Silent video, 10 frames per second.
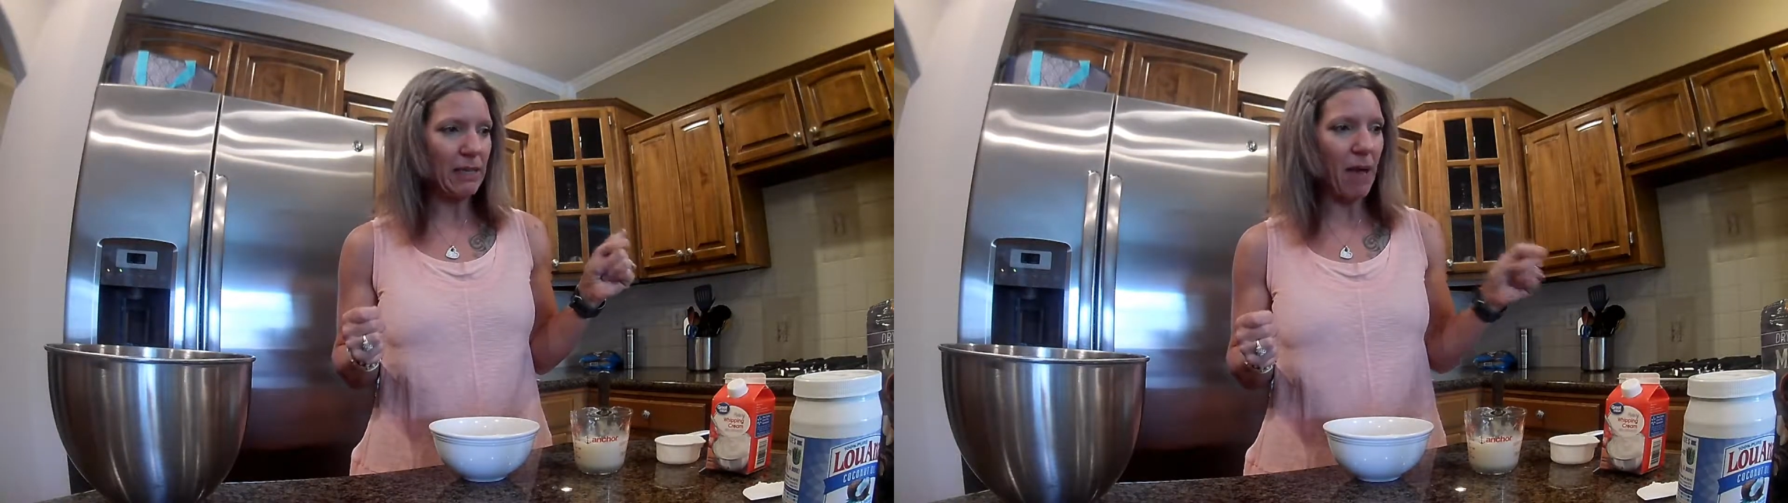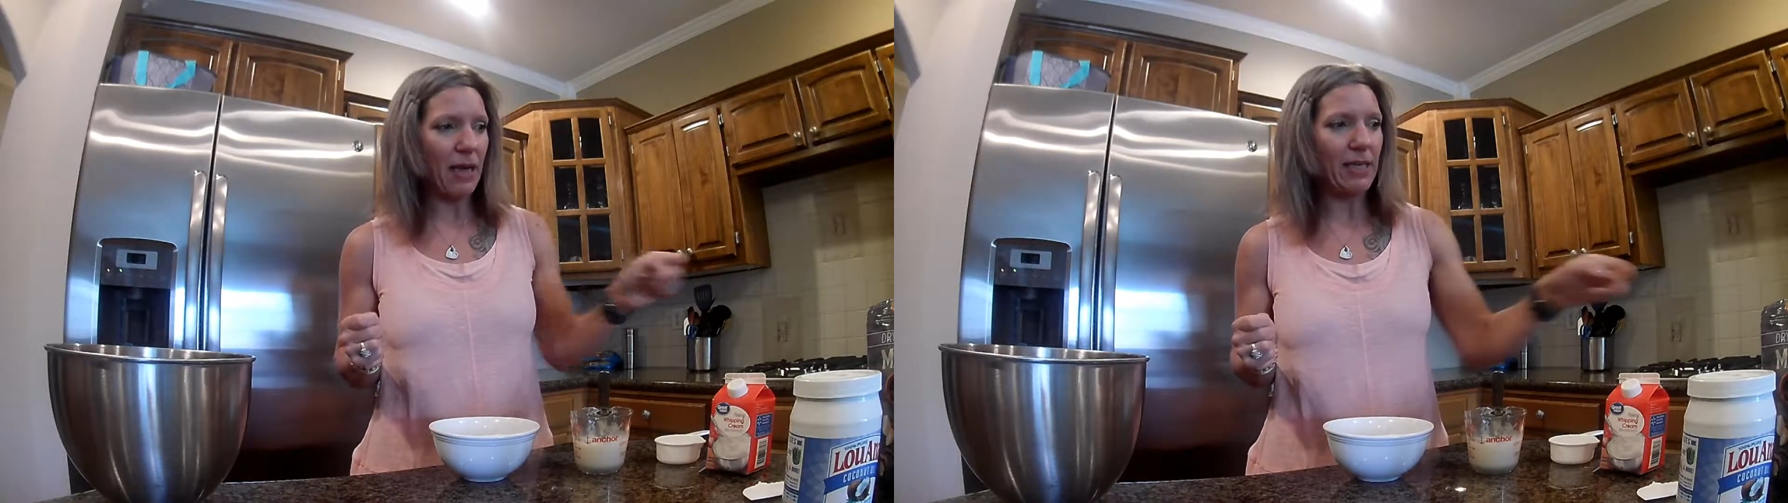to
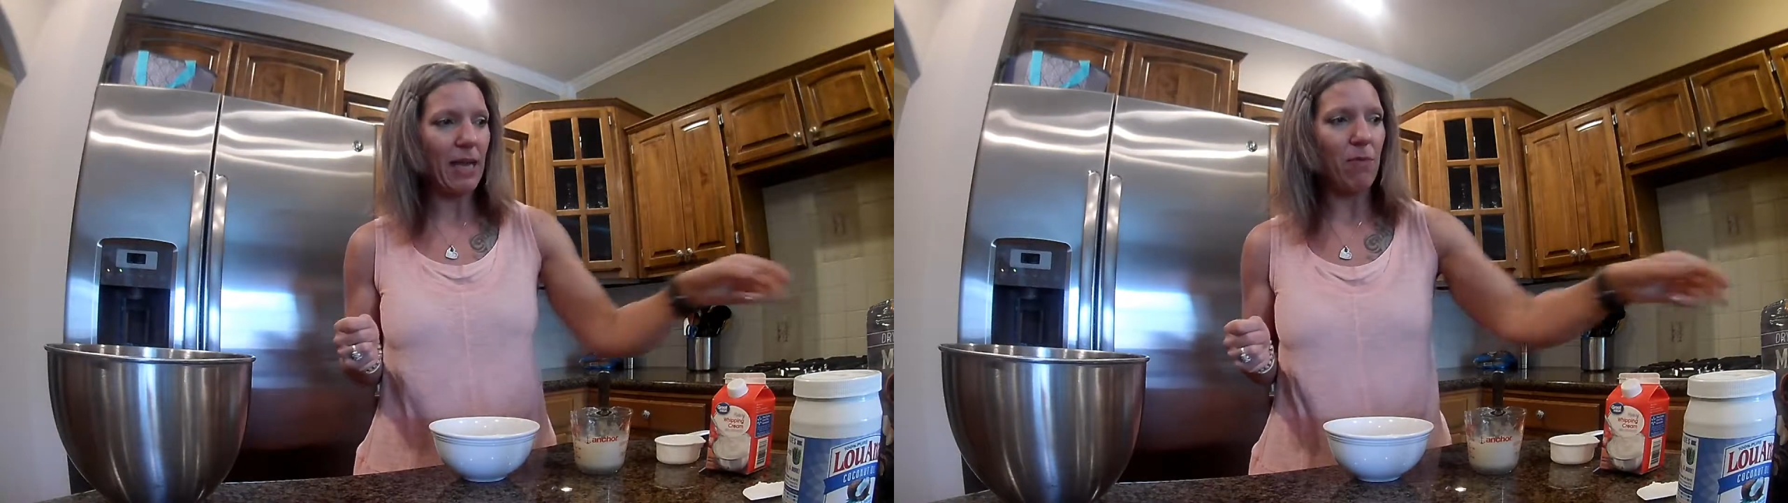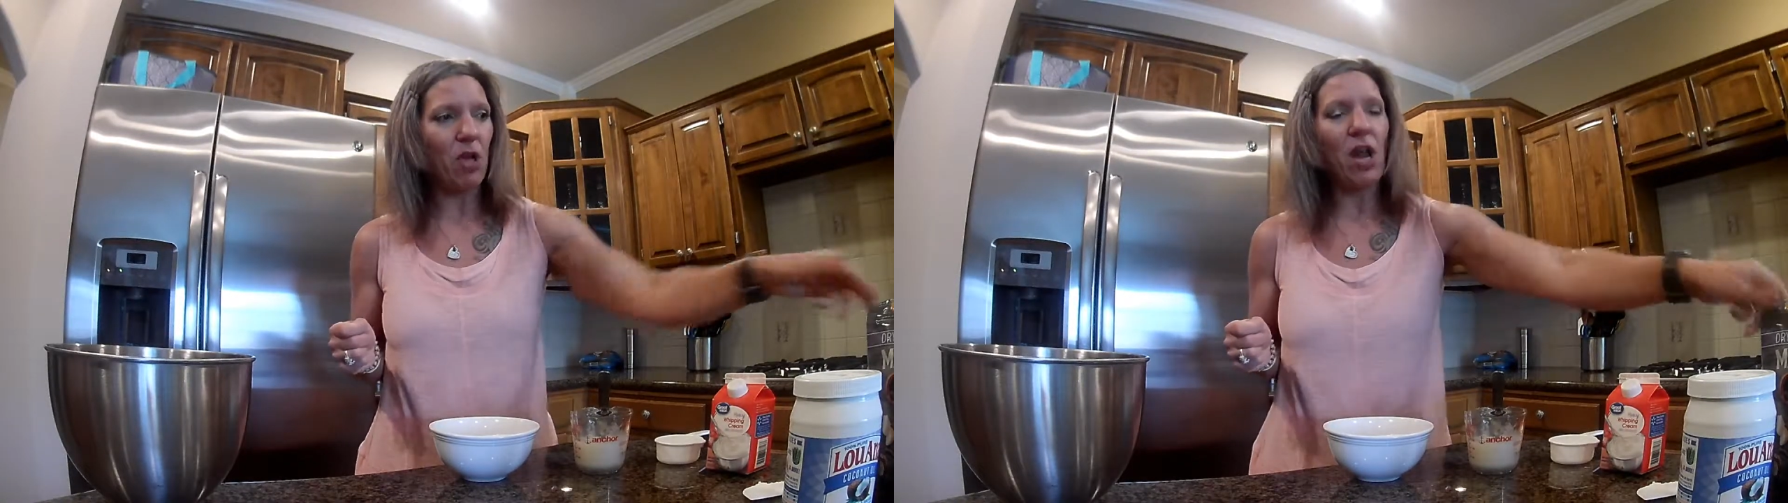
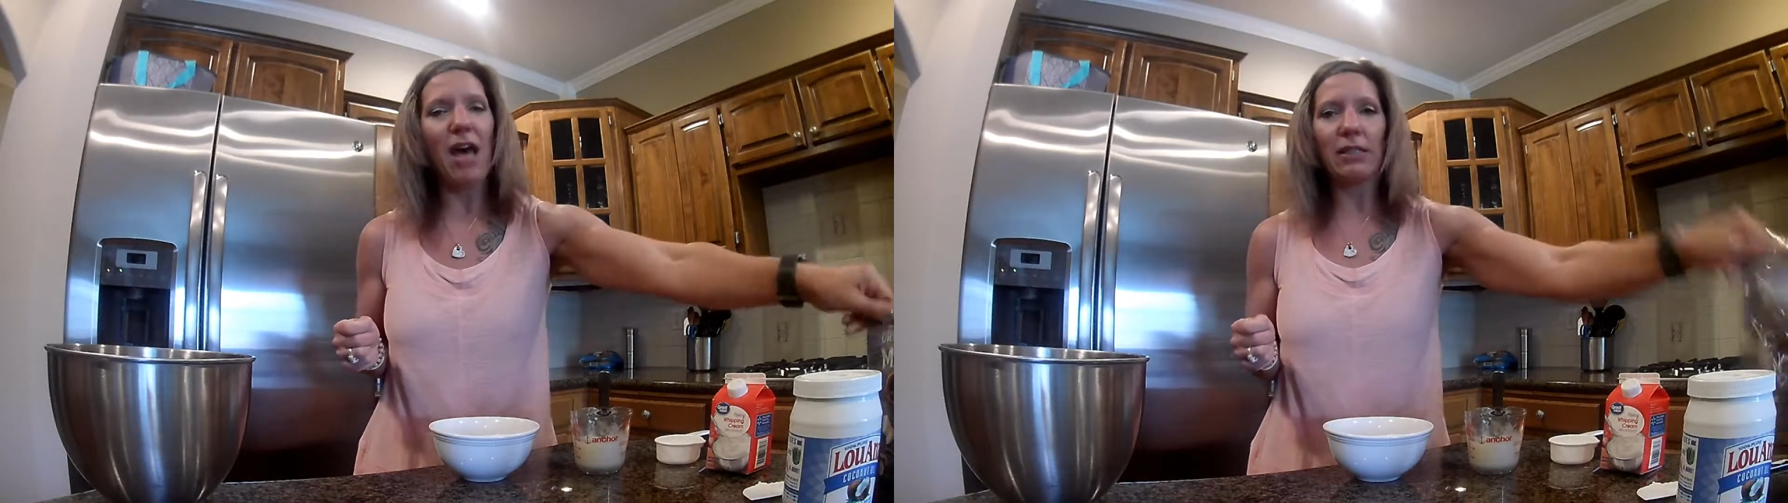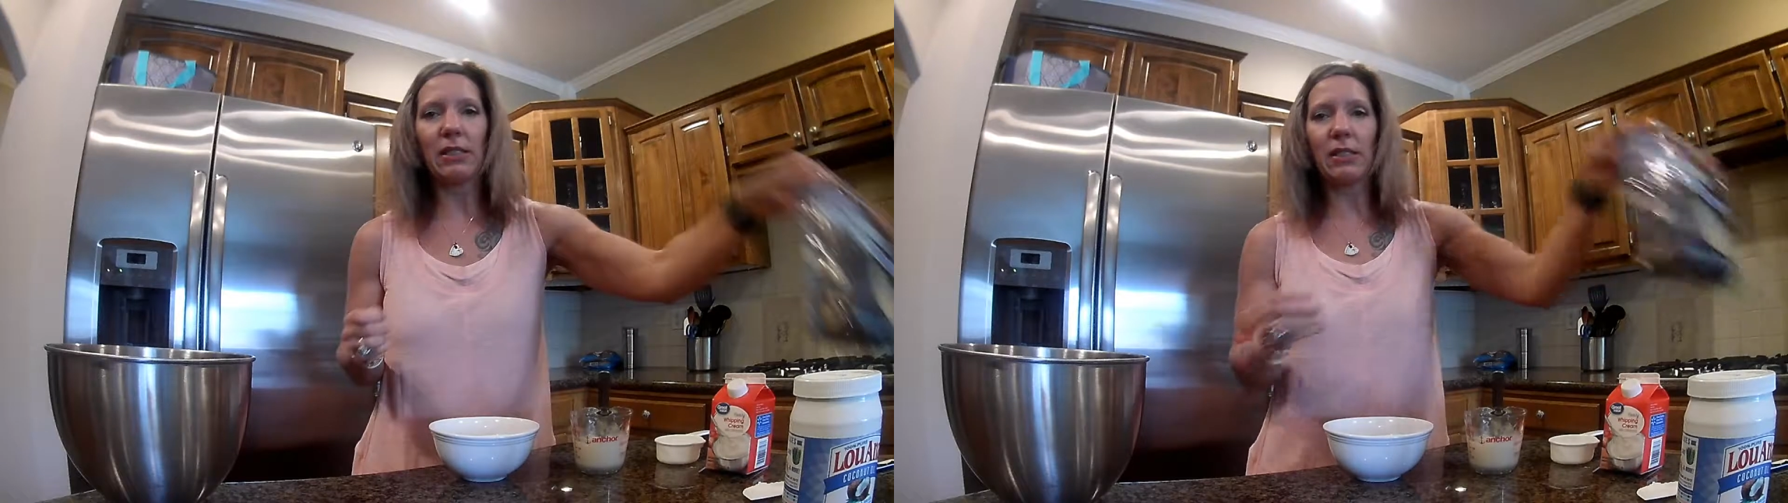macadamia
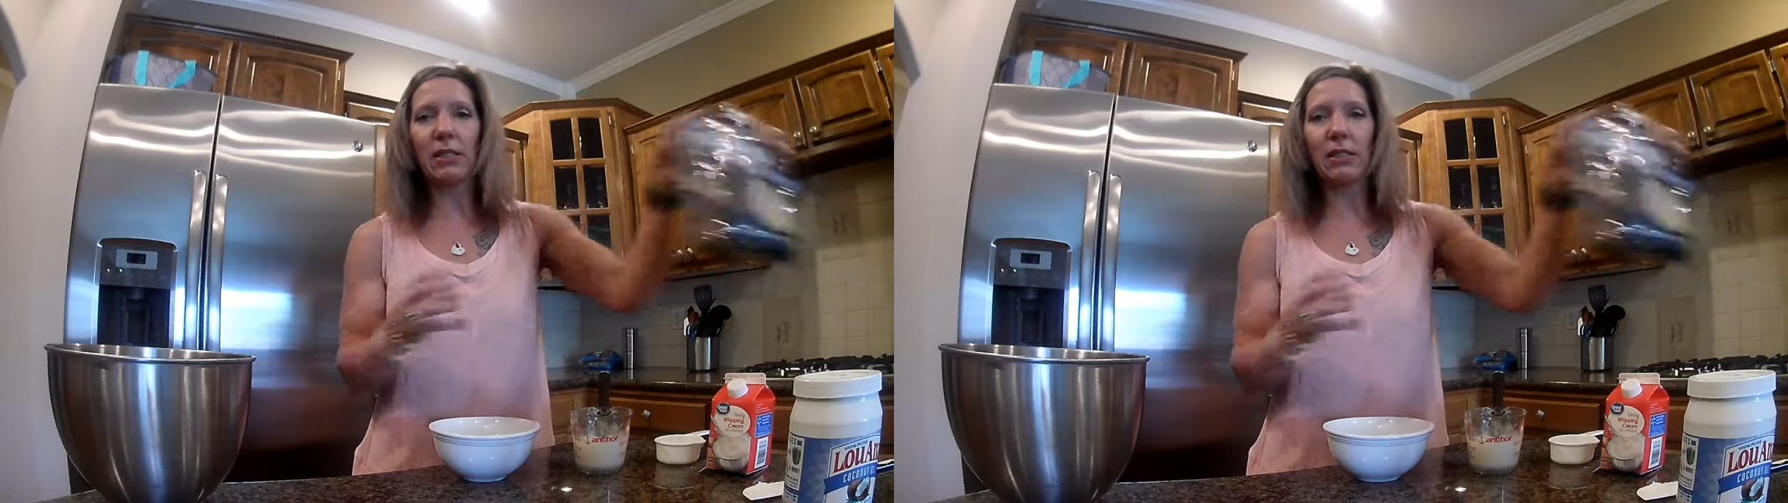nuts.